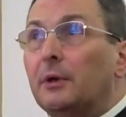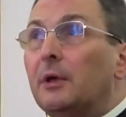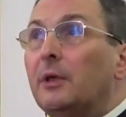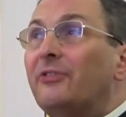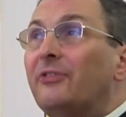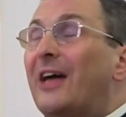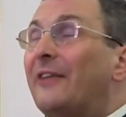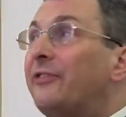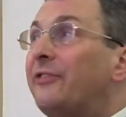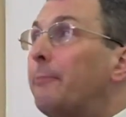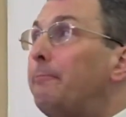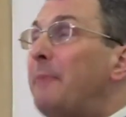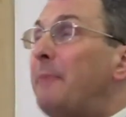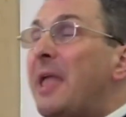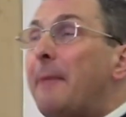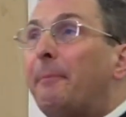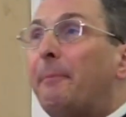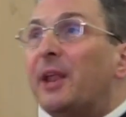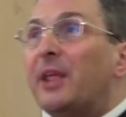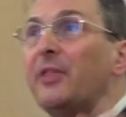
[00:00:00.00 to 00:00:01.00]
that the
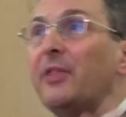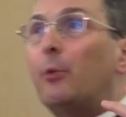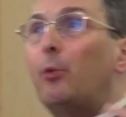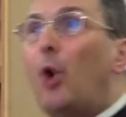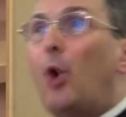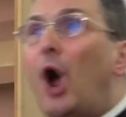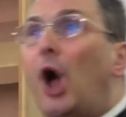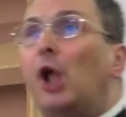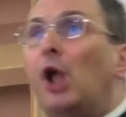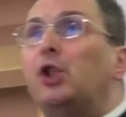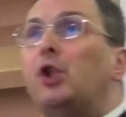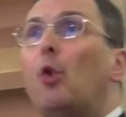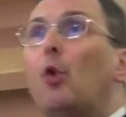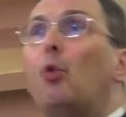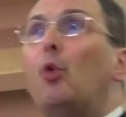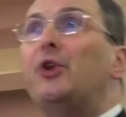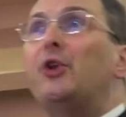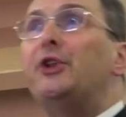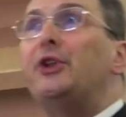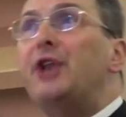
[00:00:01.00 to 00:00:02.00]
people in the world
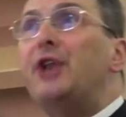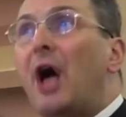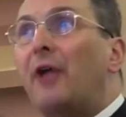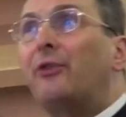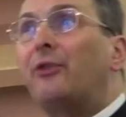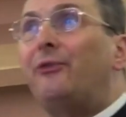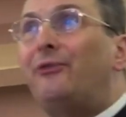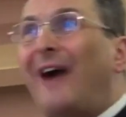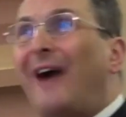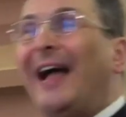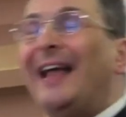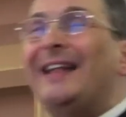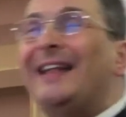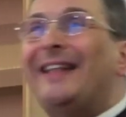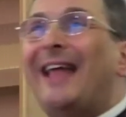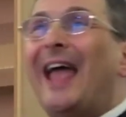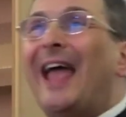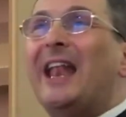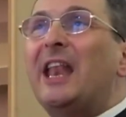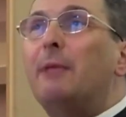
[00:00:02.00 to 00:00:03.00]
would not find
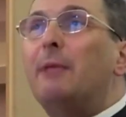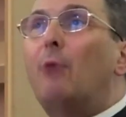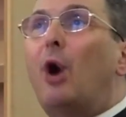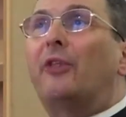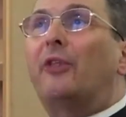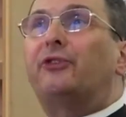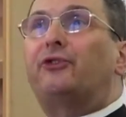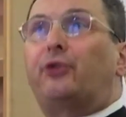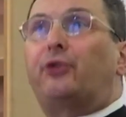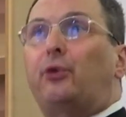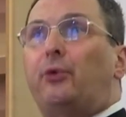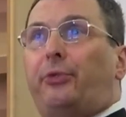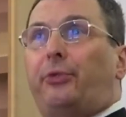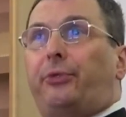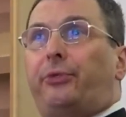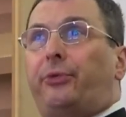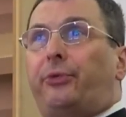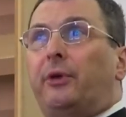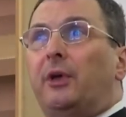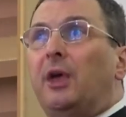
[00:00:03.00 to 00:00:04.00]
anymore the
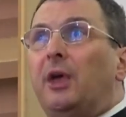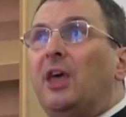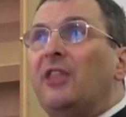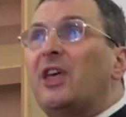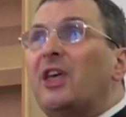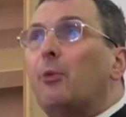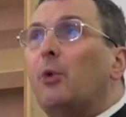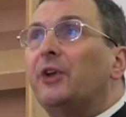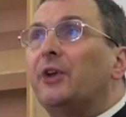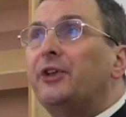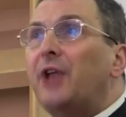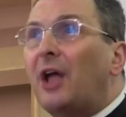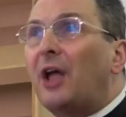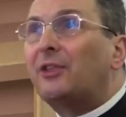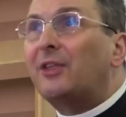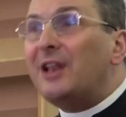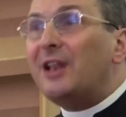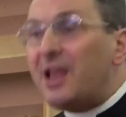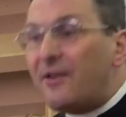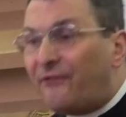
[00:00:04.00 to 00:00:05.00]
truth. They would not
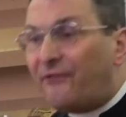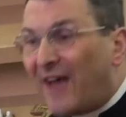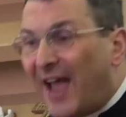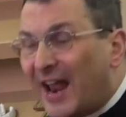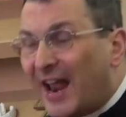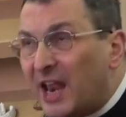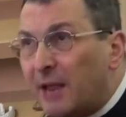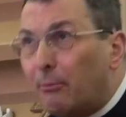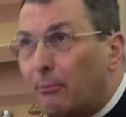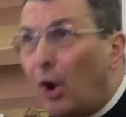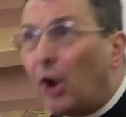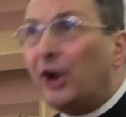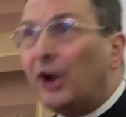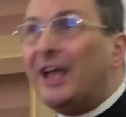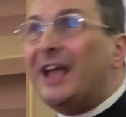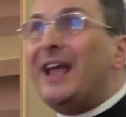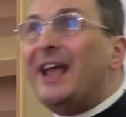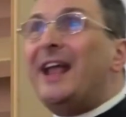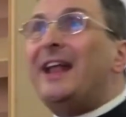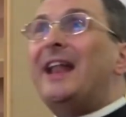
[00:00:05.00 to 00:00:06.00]
live anymore
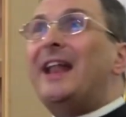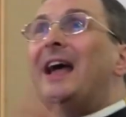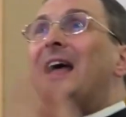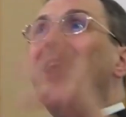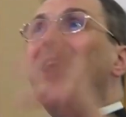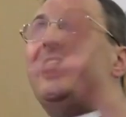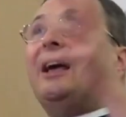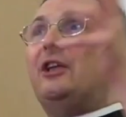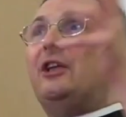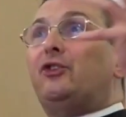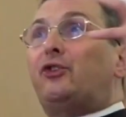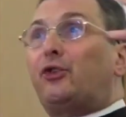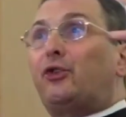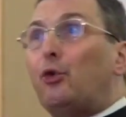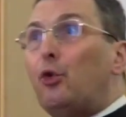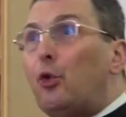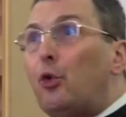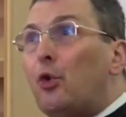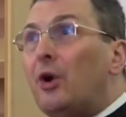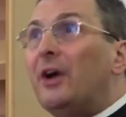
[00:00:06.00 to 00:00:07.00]
in a
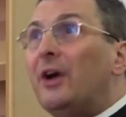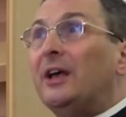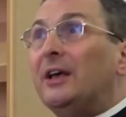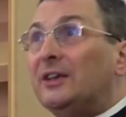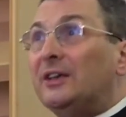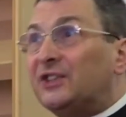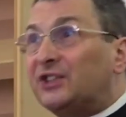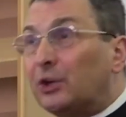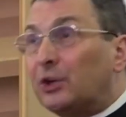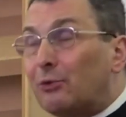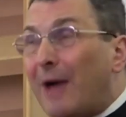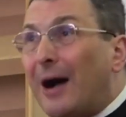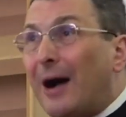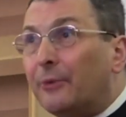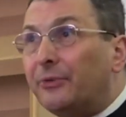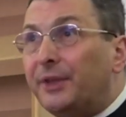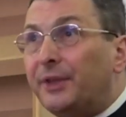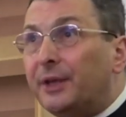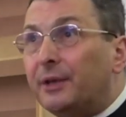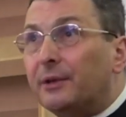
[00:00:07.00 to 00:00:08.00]
true
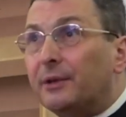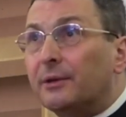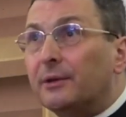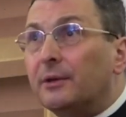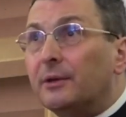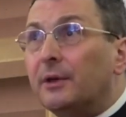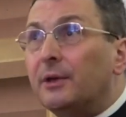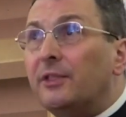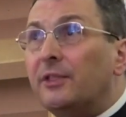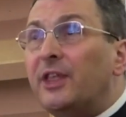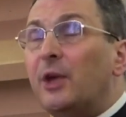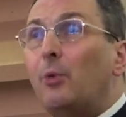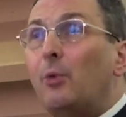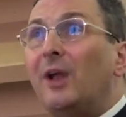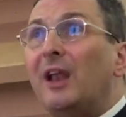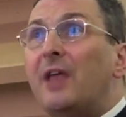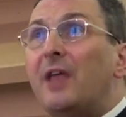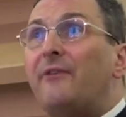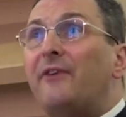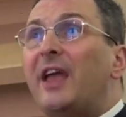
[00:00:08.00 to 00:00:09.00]
surrounding. They will
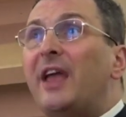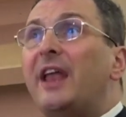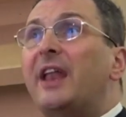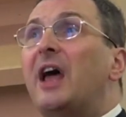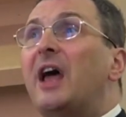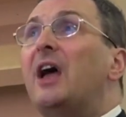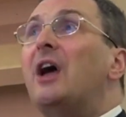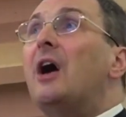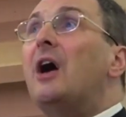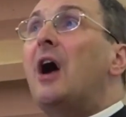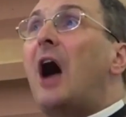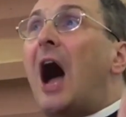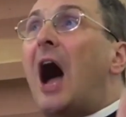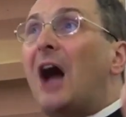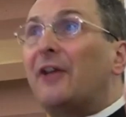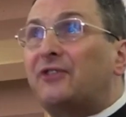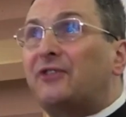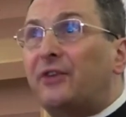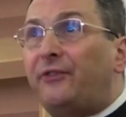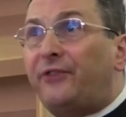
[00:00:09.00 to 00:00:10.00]
live in an
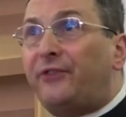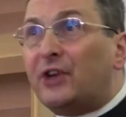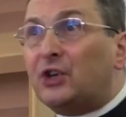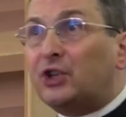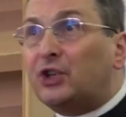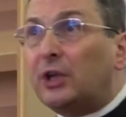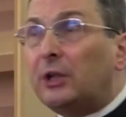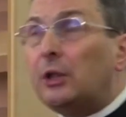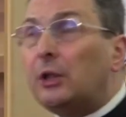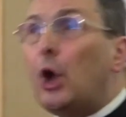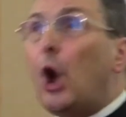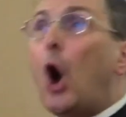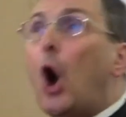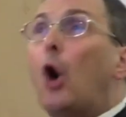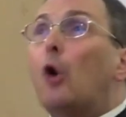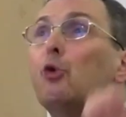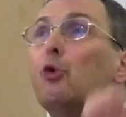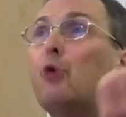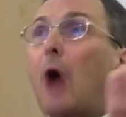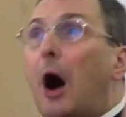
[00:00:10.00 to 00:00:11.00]
artificial,
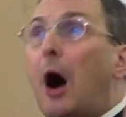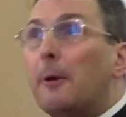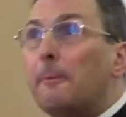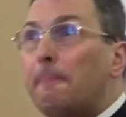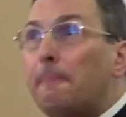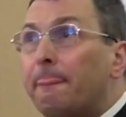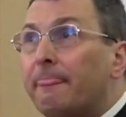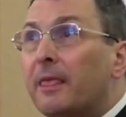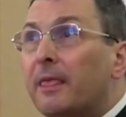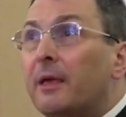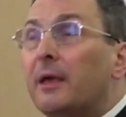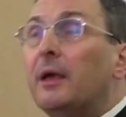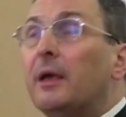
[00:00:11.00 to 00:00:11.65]
wrong,